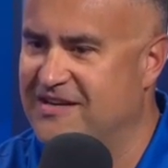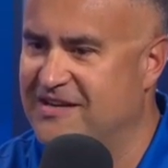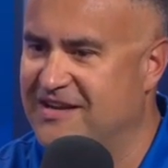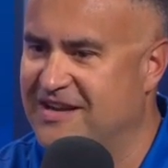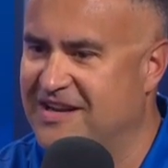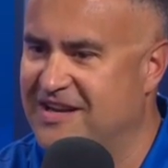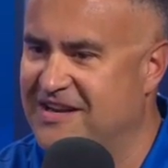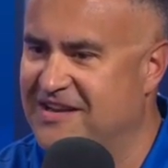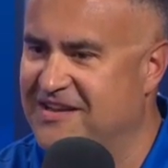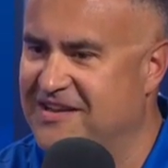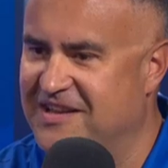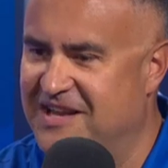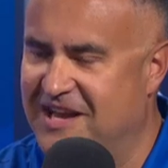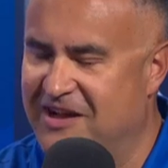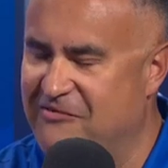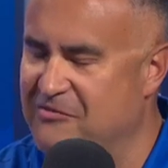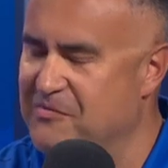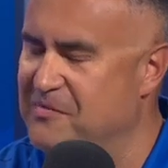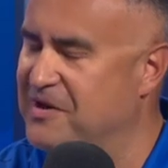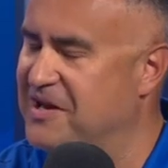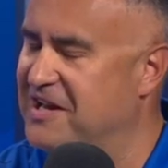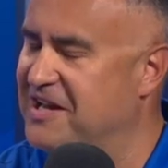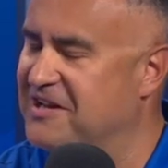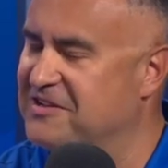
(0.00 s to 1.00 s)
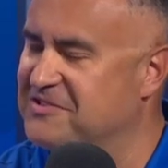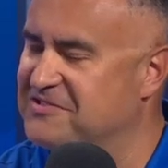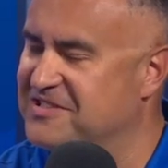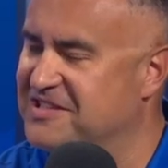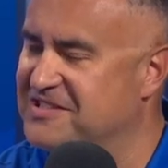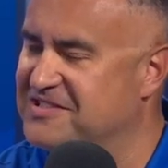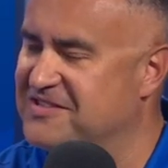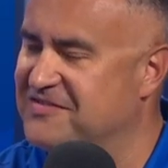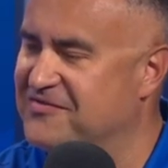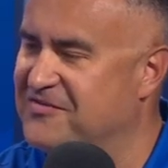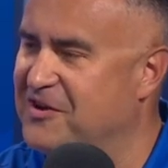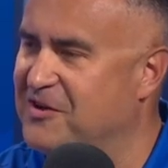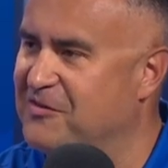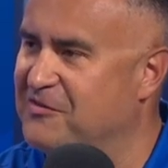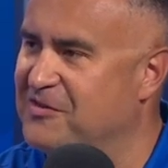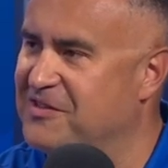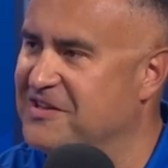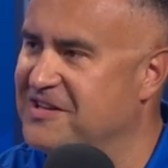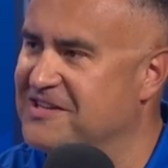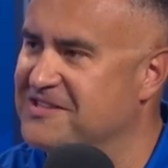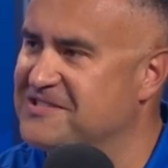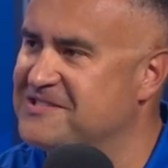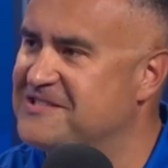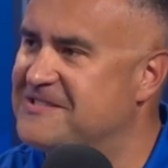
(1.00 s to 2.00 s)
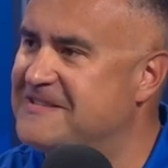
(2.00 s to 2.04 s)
and everybody else that's involved with this.